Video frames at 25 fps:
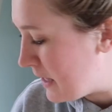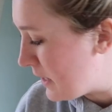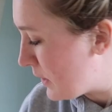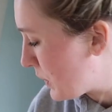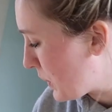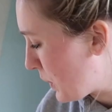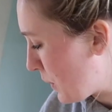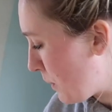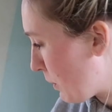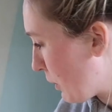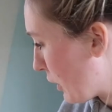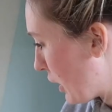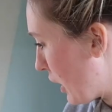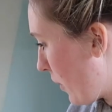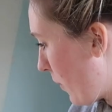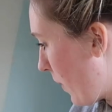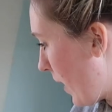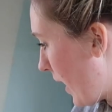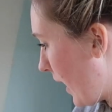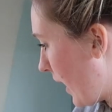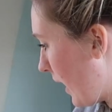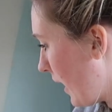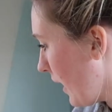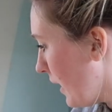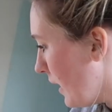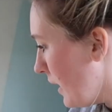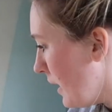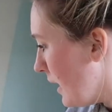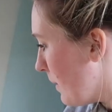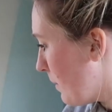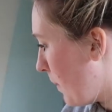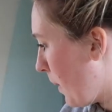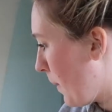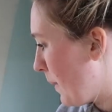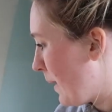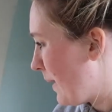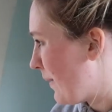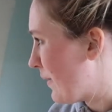this room really quick,
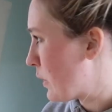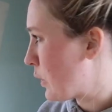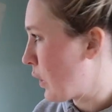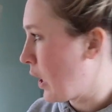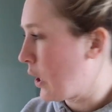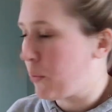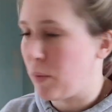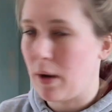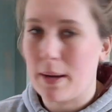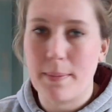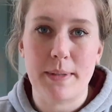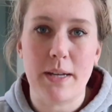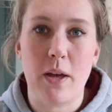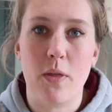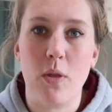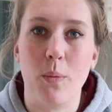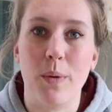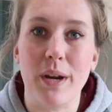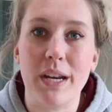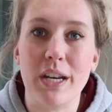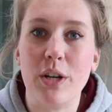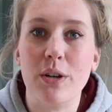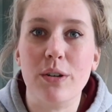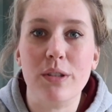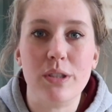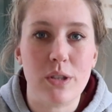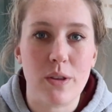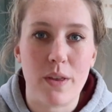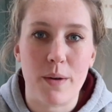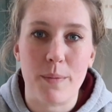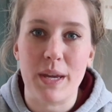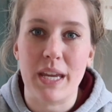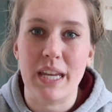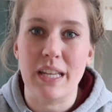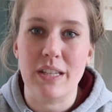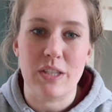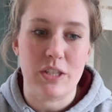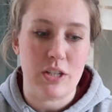maybe even try to wipe down the windows so that
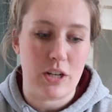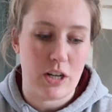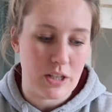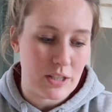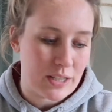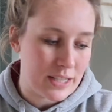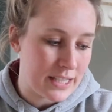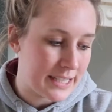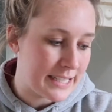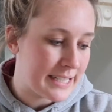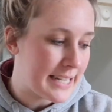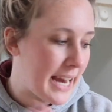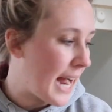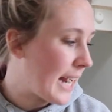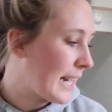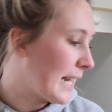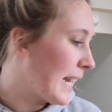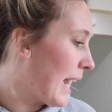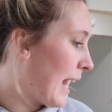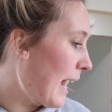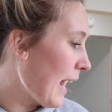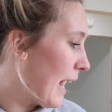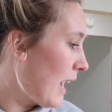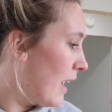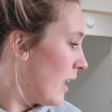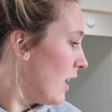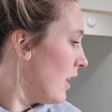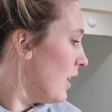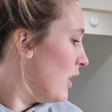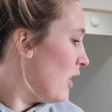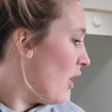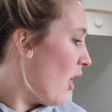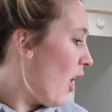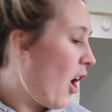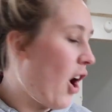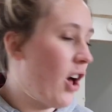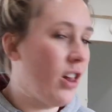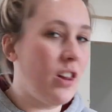we can start stacking
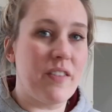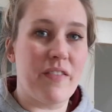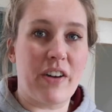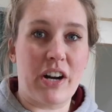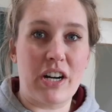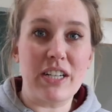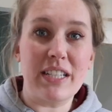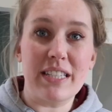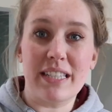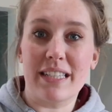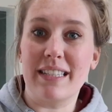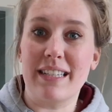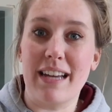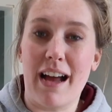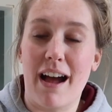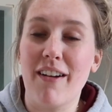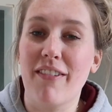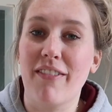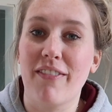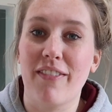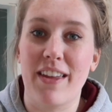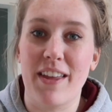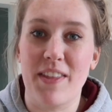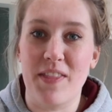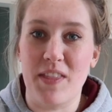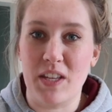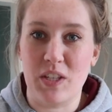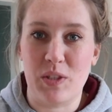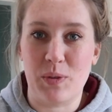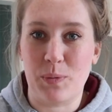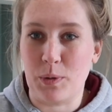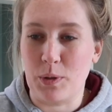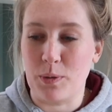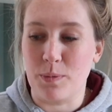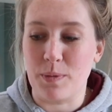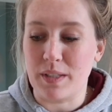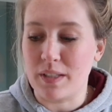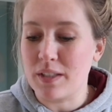all of our stuff in this
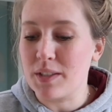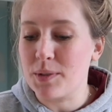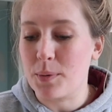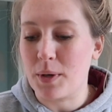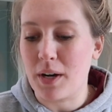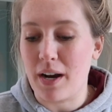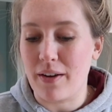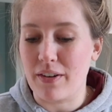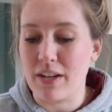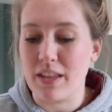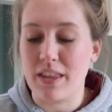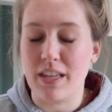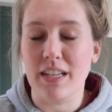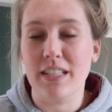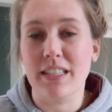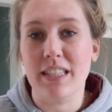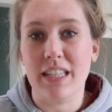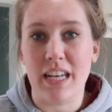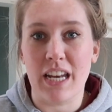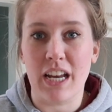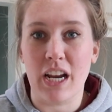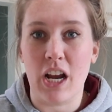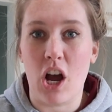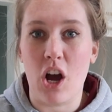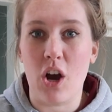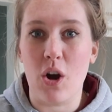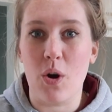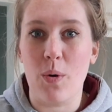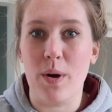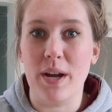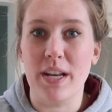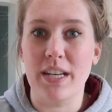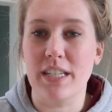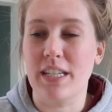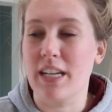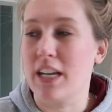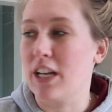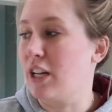room. This is where everything's gonna go
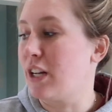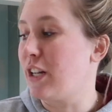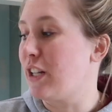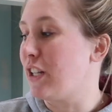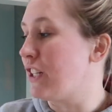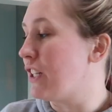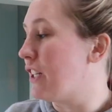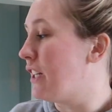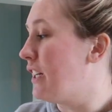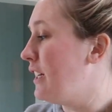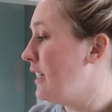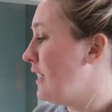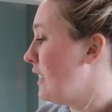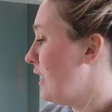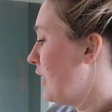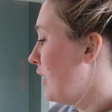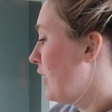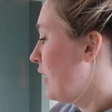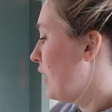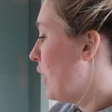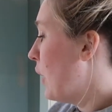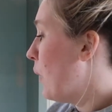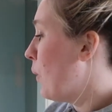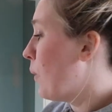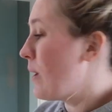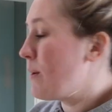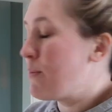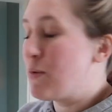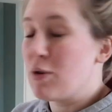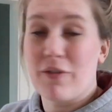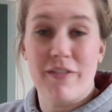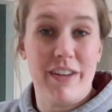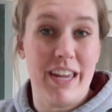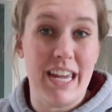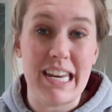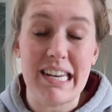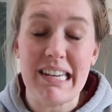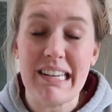until we
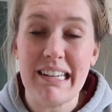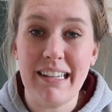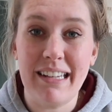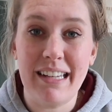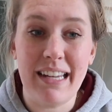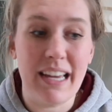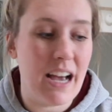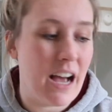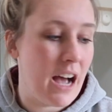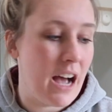move in.